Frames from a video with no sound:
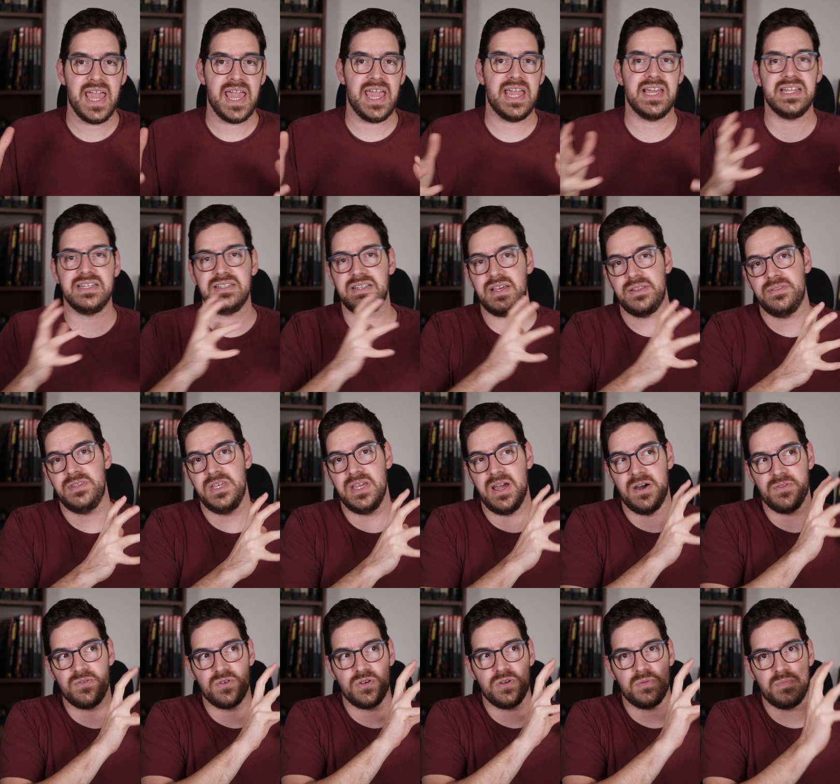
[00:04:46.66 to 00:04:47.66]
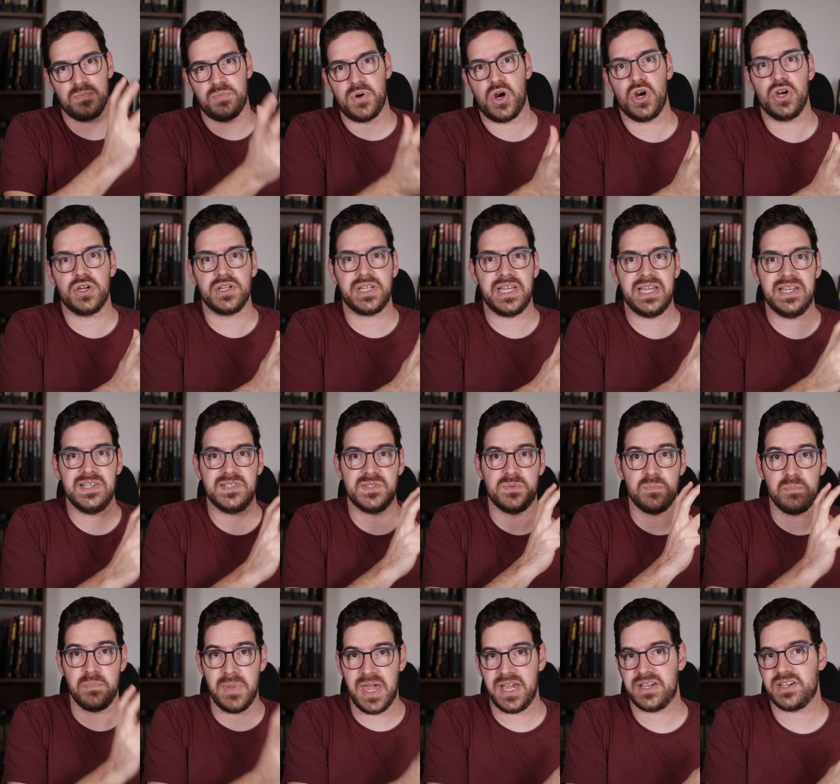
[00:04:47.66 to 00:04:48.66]
and the other part is
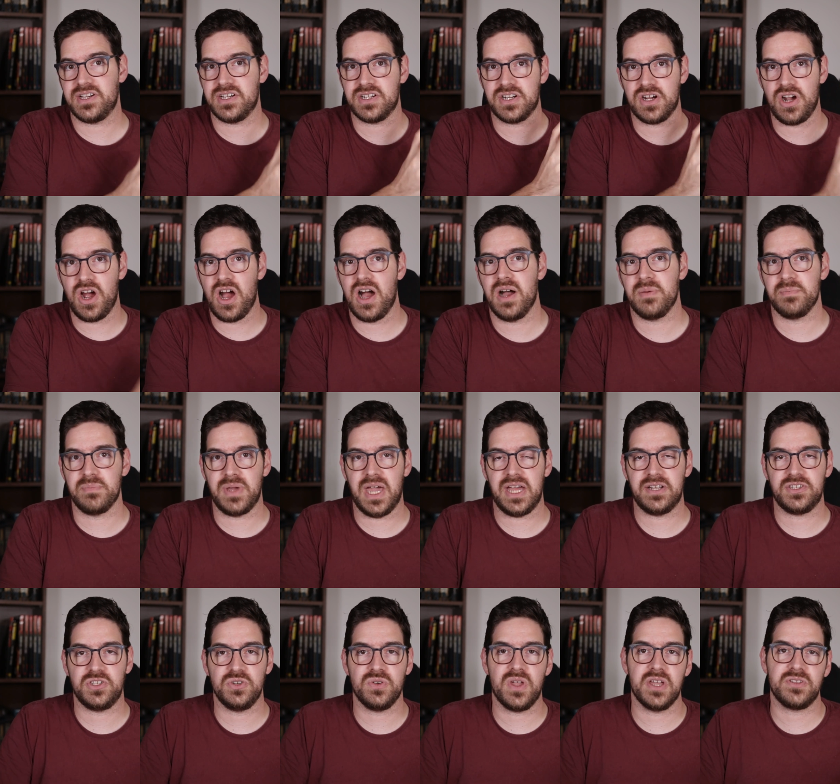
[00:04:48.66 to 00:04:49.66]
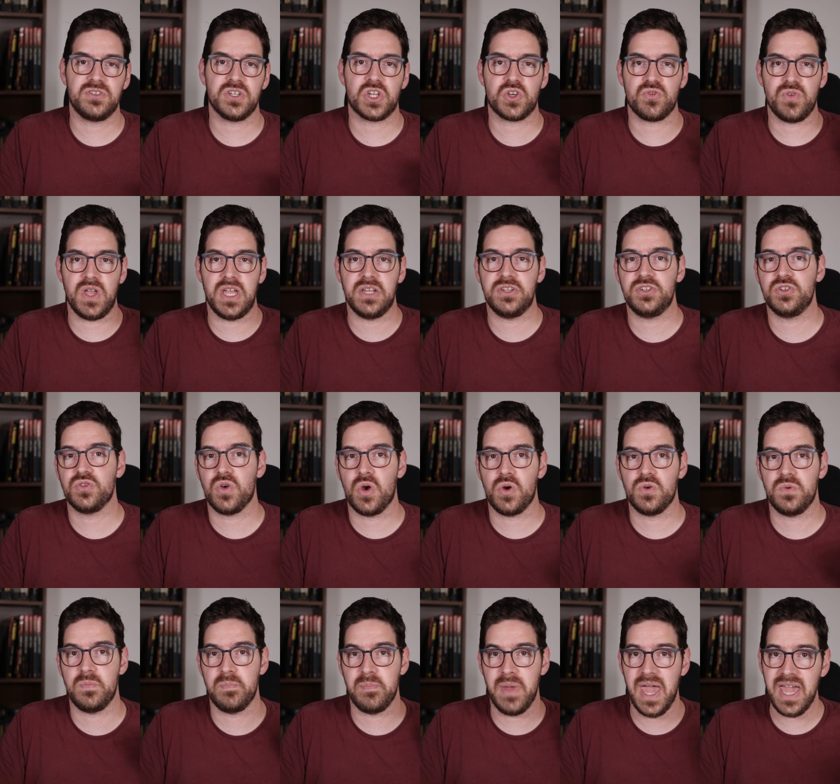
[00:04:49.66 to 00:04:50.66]
mech combat. You get to create your
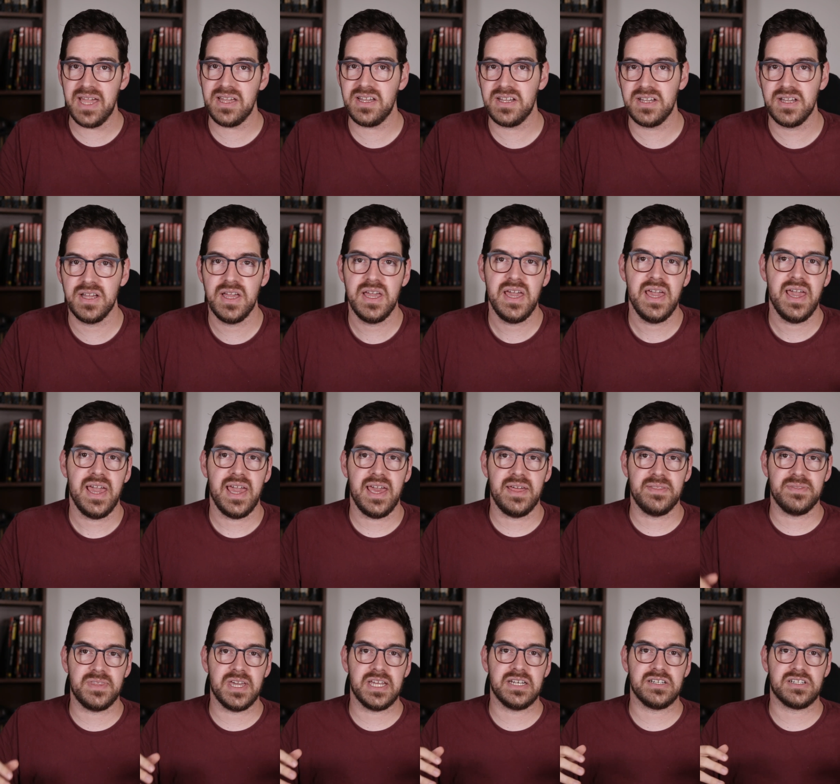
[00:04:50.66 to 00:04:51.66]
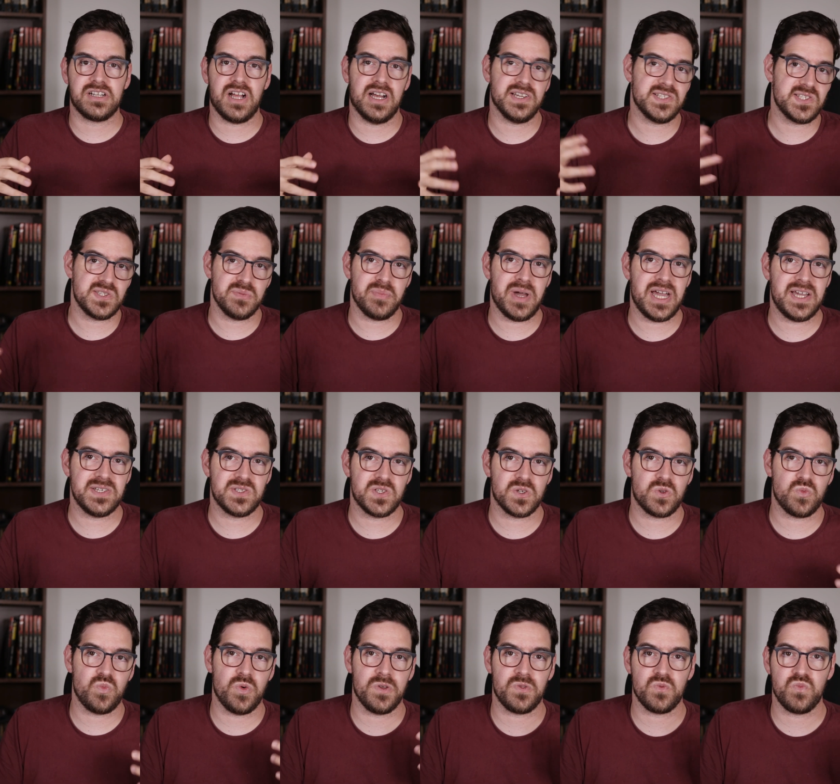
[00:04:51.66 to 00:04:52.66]
own mech, and then customize
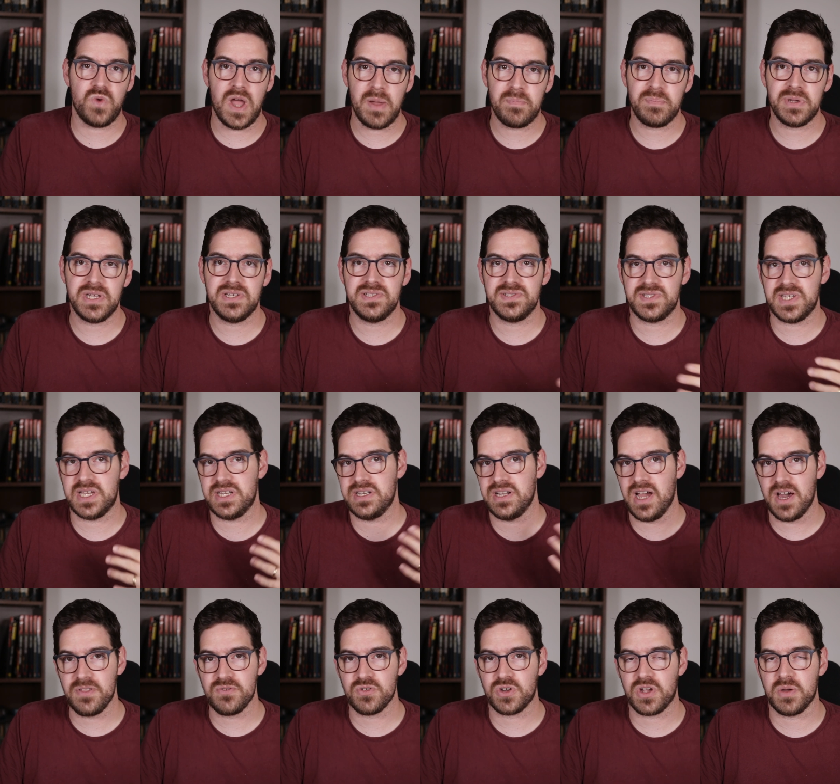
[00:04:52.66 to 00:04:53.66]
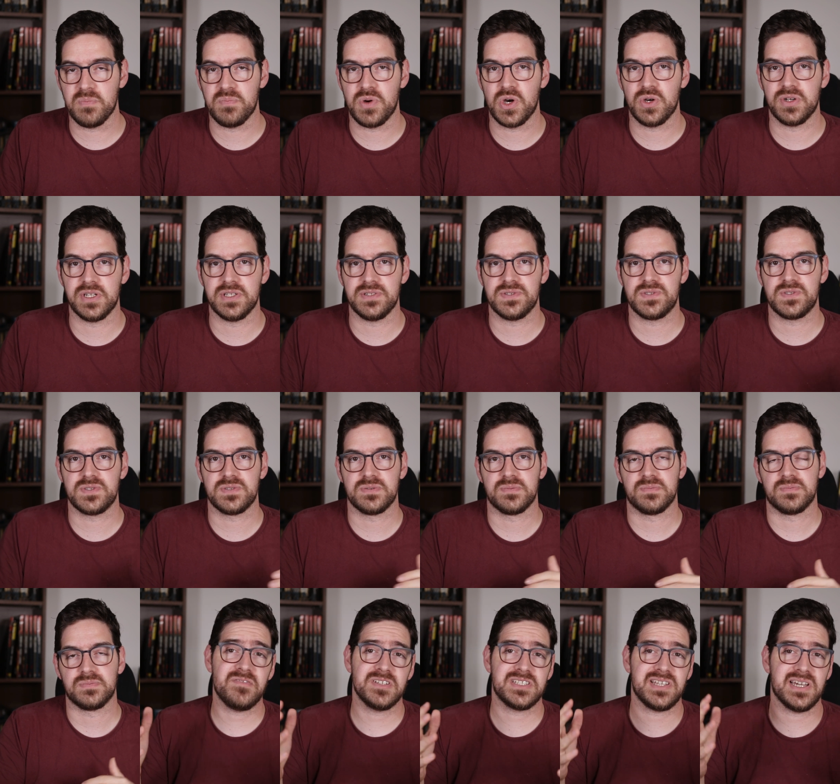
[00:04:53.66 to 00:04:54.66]
it with weapons and other components. I didn't
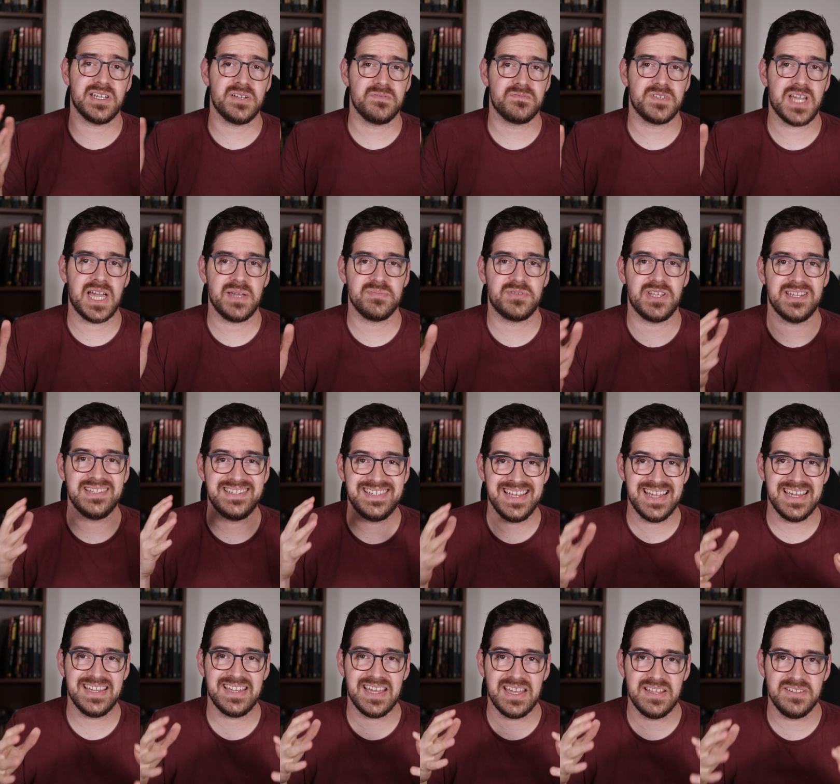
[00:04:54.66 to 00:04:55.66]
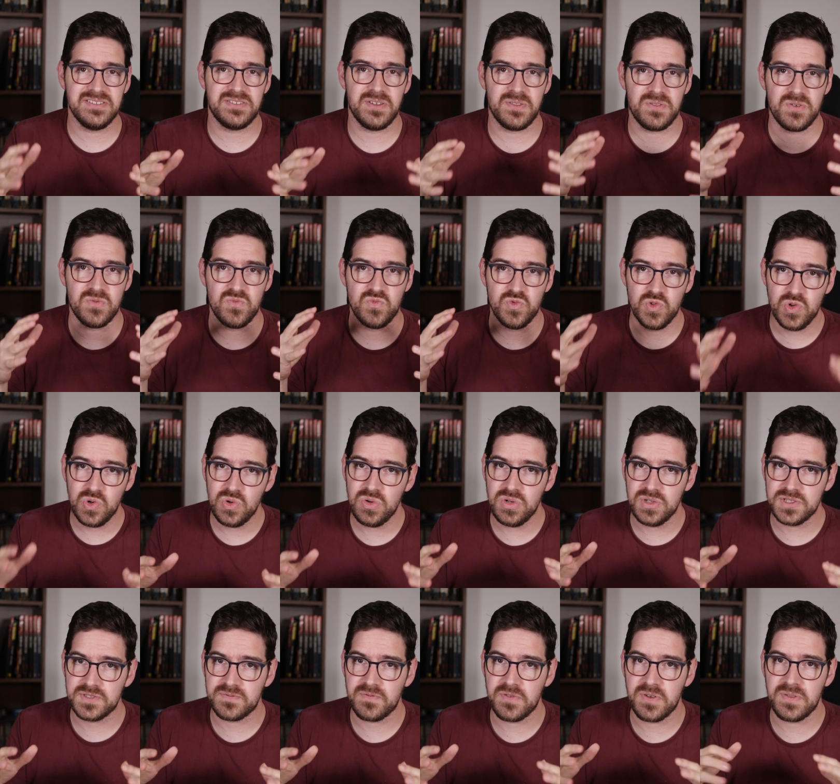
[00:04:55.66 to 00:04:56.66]
have a ton of time to dig into the
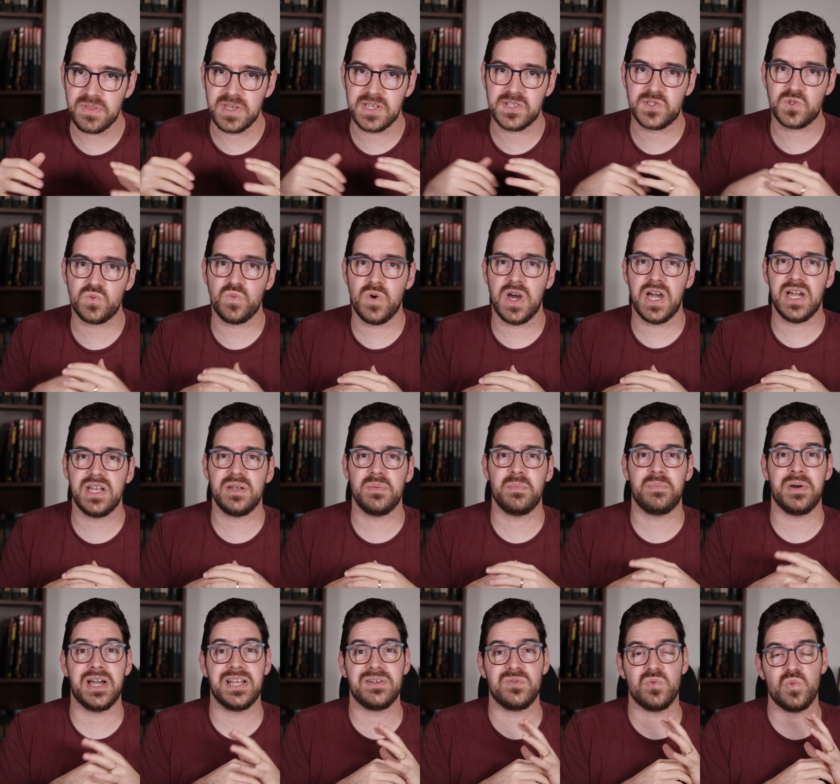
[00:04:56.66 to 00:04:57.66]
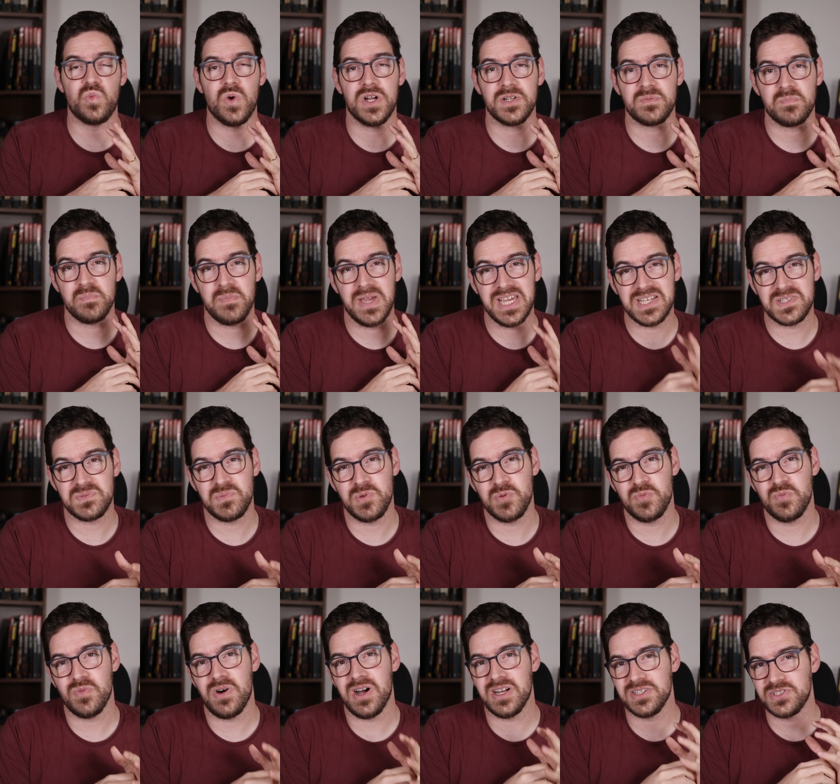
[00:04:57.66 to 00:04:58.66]
rules for this one, but what makes me
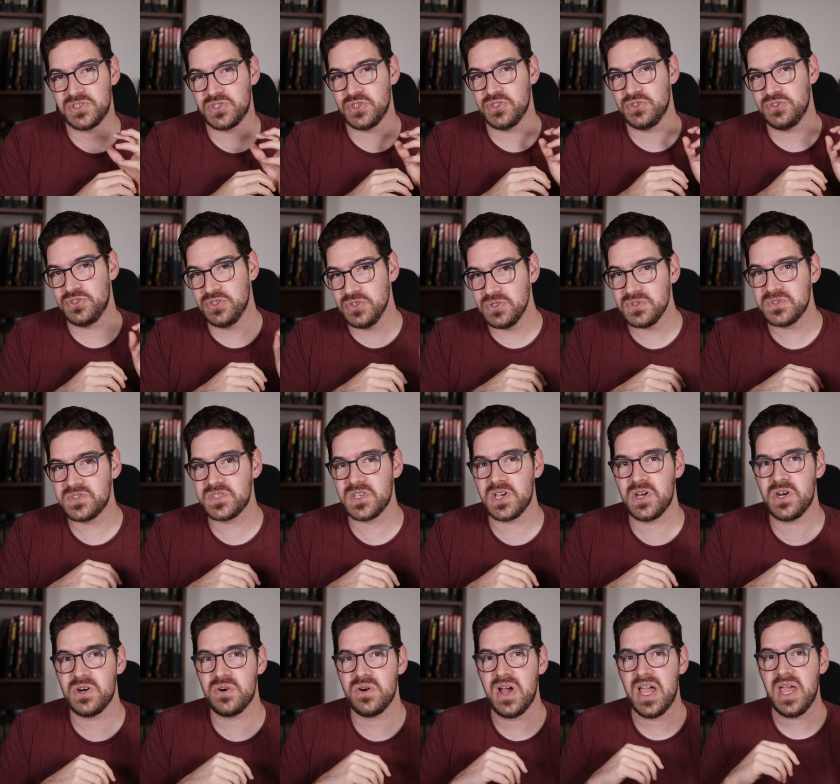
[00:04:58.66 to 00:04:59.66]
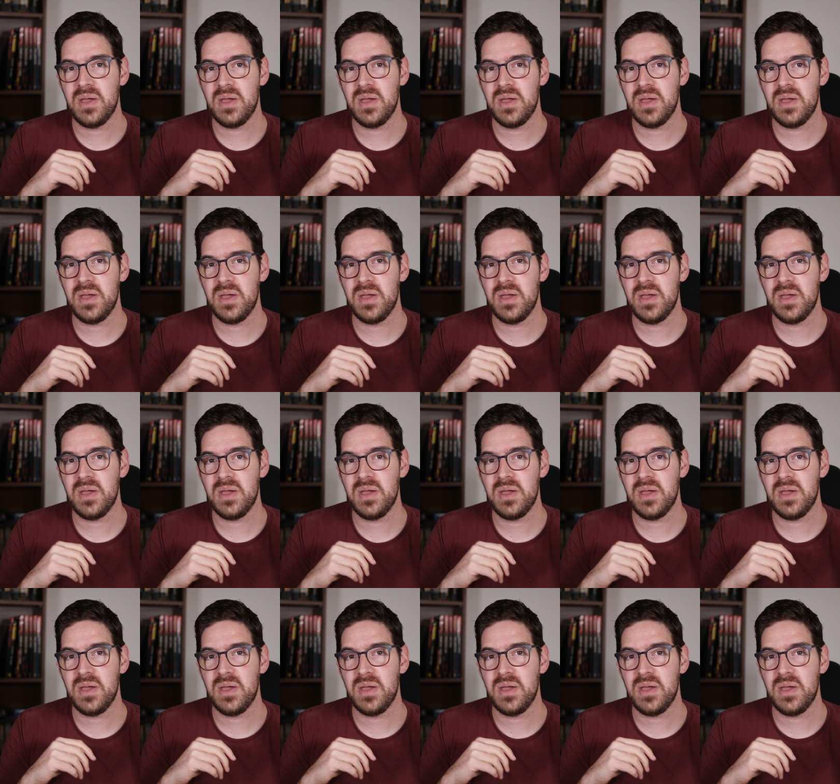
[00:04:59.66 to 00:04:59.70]
want to do so